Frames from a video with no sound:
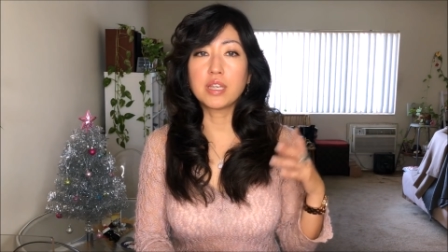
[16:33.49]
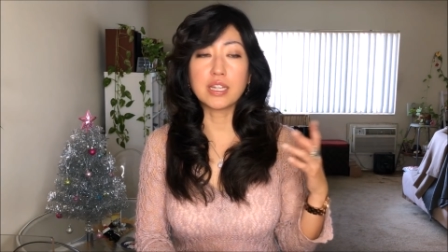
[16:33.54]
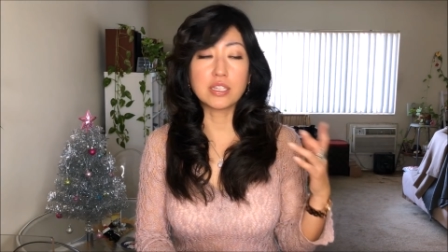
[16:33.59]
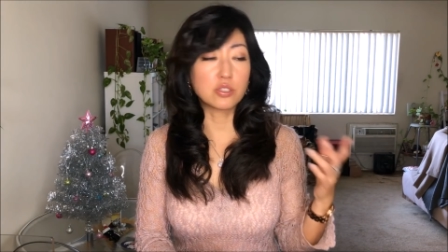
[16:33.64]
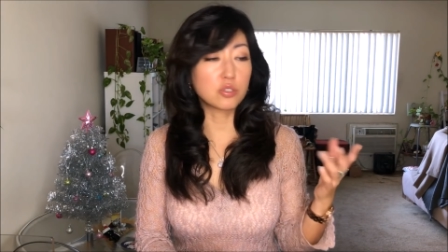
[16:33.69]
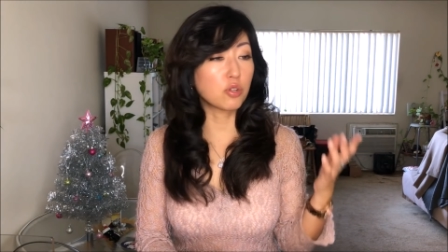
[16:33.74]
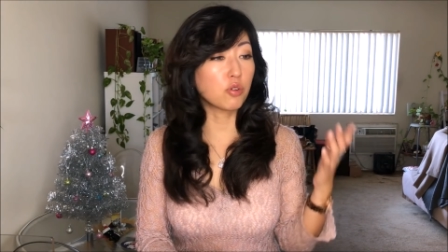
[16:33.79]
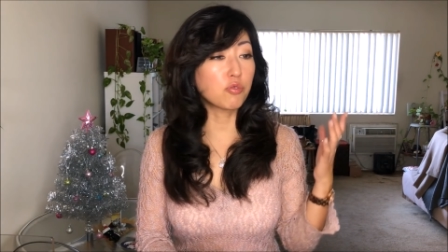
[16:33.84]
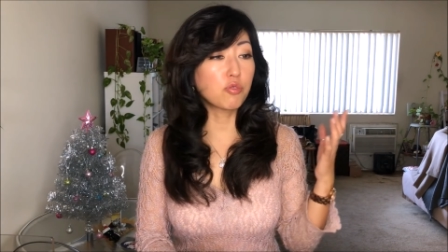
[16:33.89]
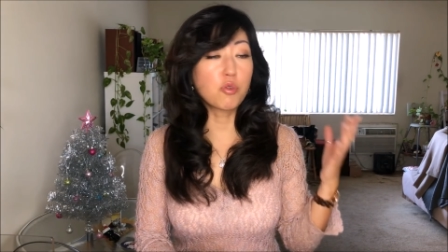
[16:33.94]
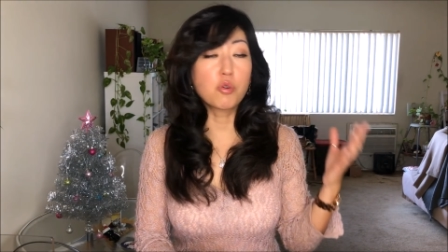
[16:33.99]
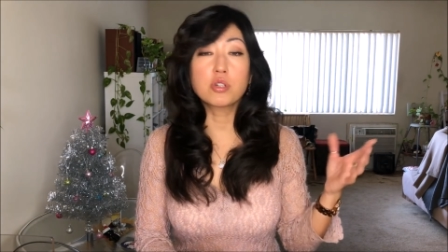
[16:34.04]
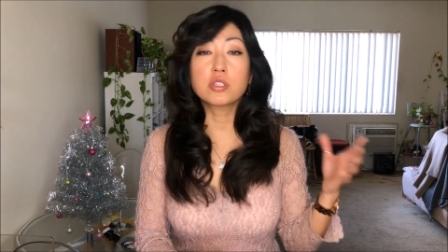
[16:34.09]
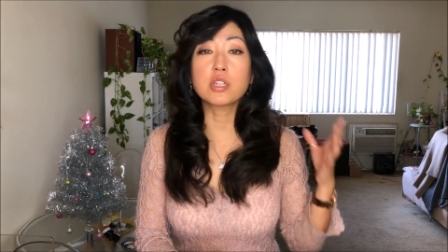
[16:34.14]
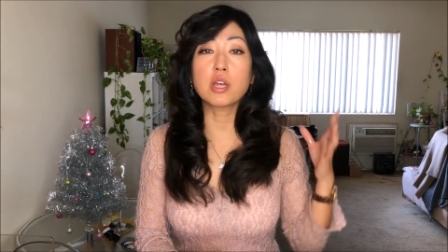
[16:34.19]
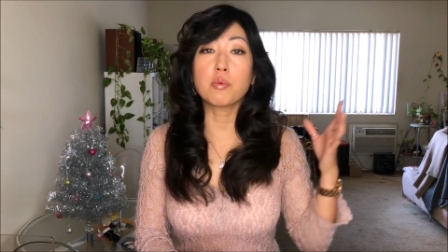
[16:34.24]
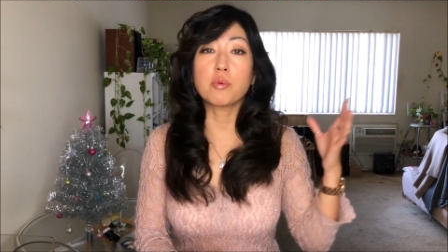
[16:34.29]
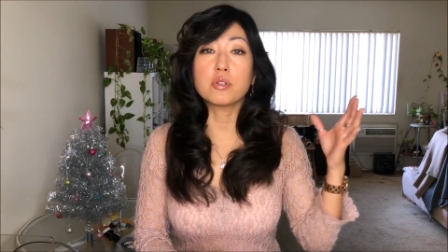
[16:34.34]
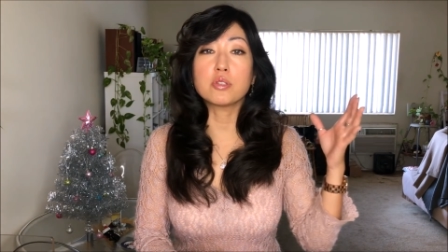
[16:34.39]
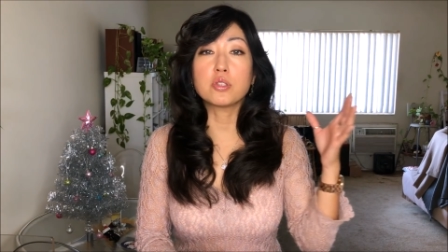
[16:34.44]
Yes, of
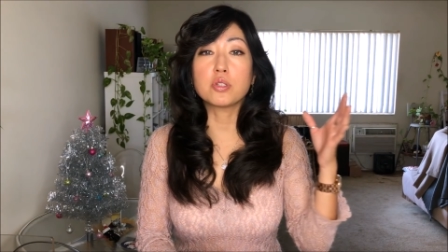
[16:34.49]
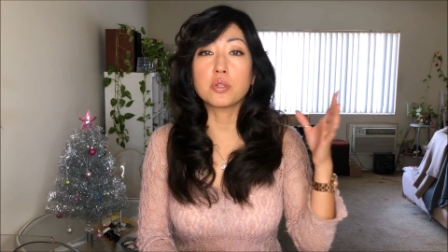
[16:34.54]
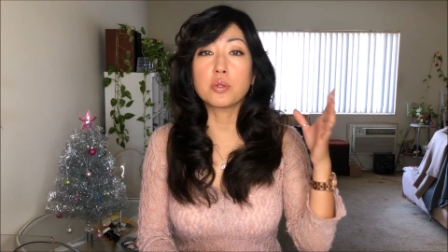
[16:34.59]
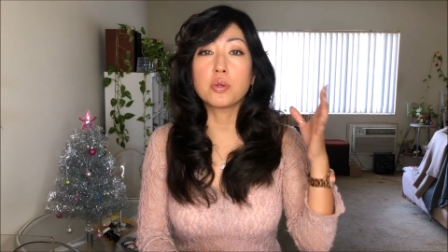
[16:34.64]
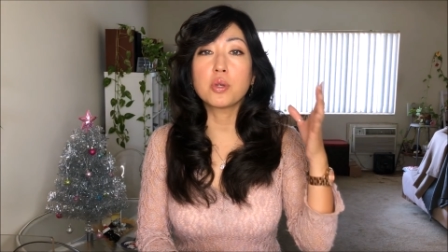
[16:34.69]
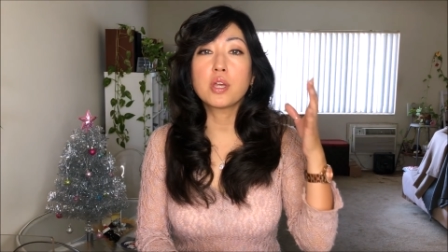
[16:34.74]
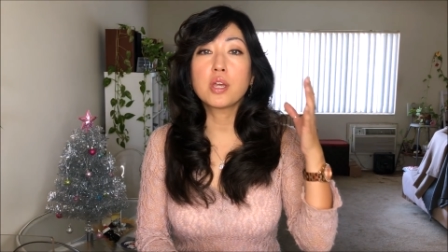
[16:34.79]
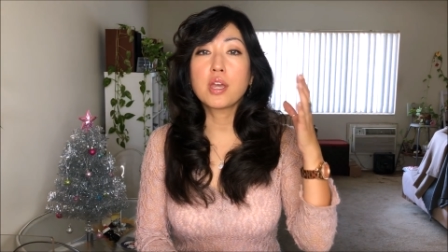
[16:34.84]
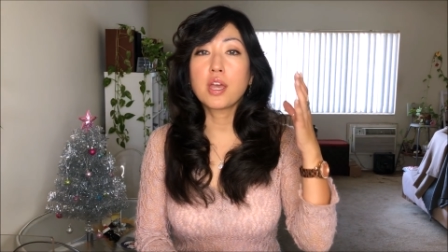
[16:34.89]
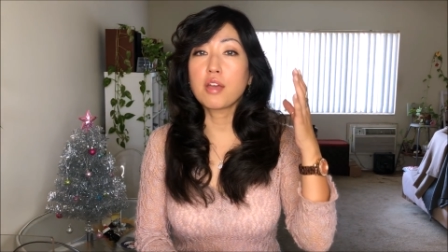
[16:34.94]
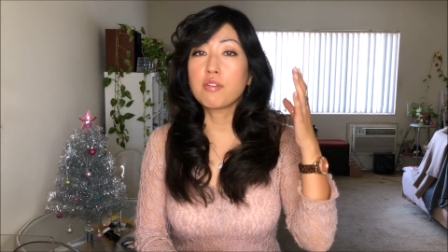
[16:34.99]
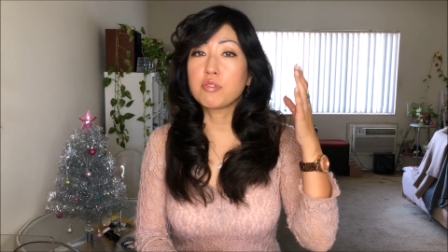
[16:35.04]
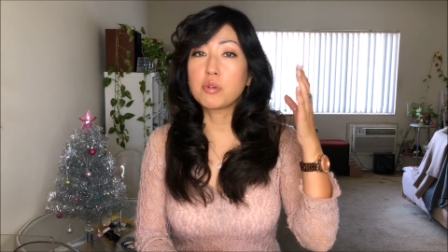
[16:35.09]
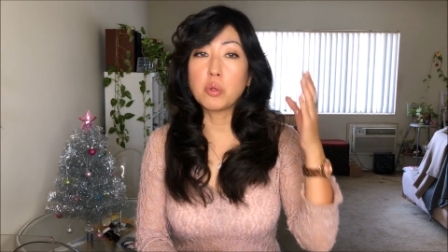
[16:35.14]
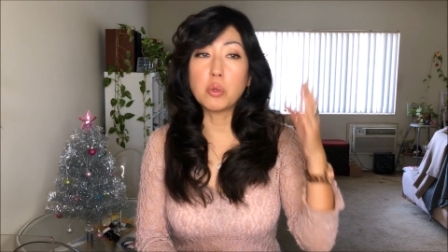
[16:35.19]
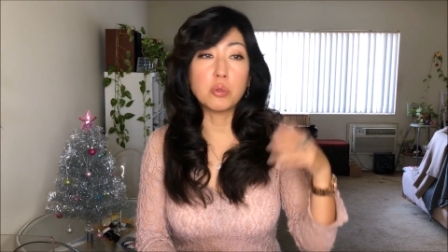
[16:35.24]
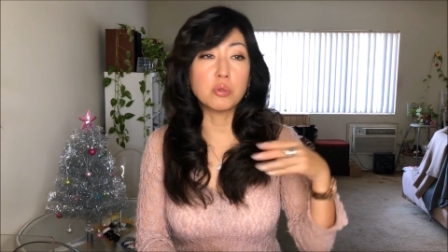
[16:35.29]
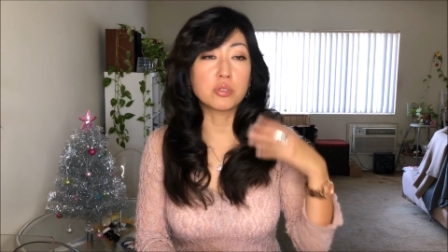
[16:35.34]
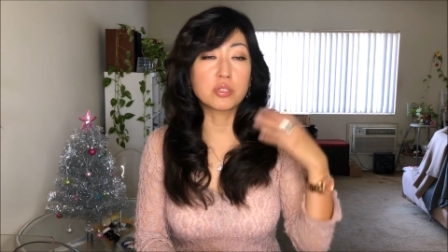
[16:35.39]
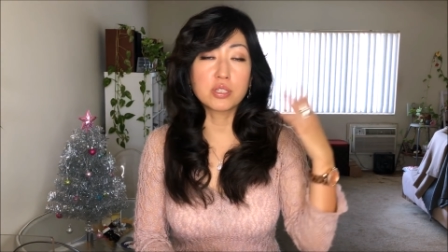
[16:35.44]
course I want to have
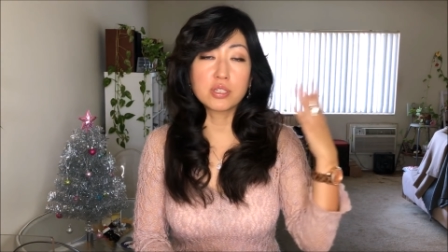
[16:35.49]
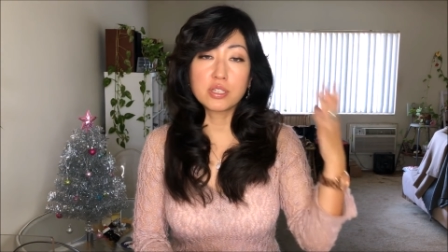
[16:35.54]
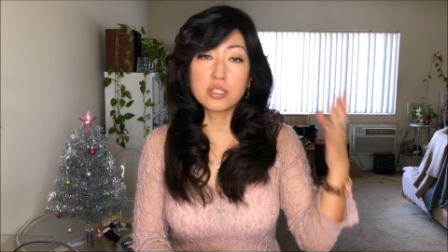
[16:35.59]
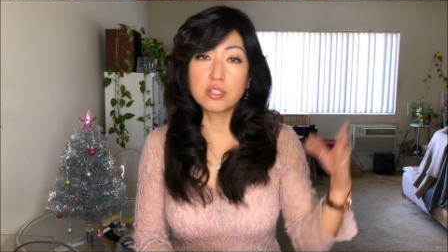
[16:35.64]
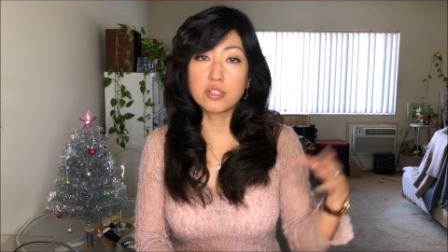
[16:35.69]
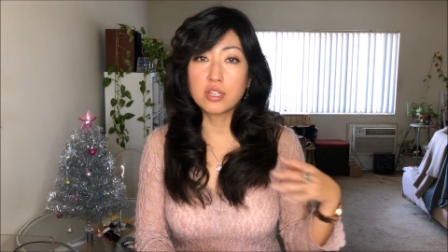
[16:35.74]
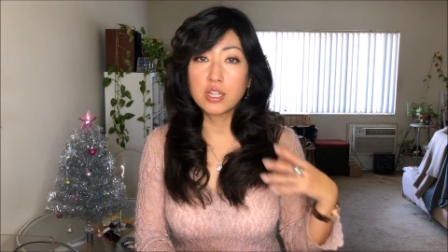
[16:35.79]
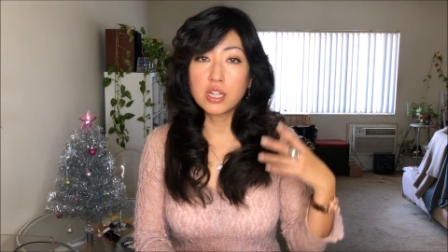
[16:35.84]
goals and